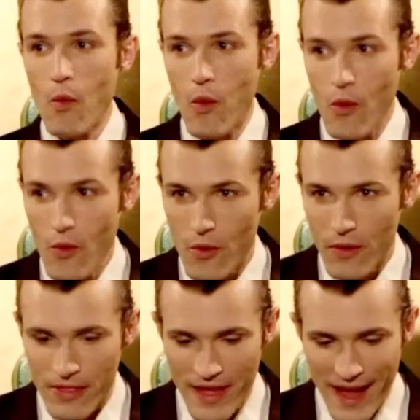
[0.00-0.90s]
Whew,
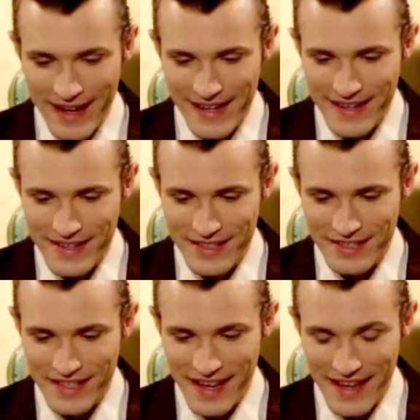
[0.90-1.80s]
that
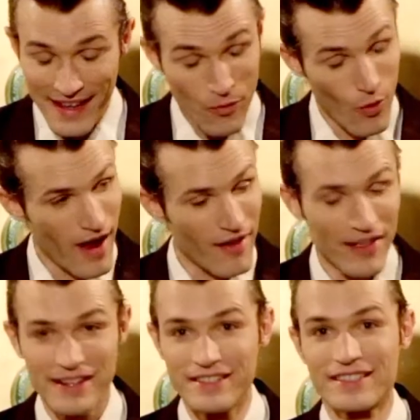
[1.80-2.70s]
is
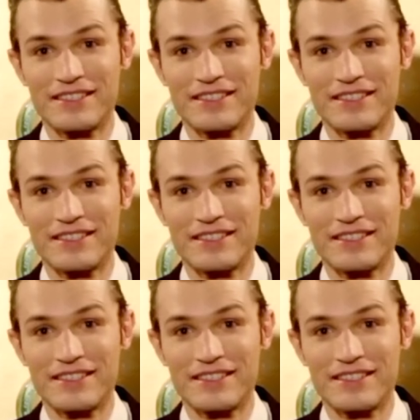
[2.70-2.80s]
a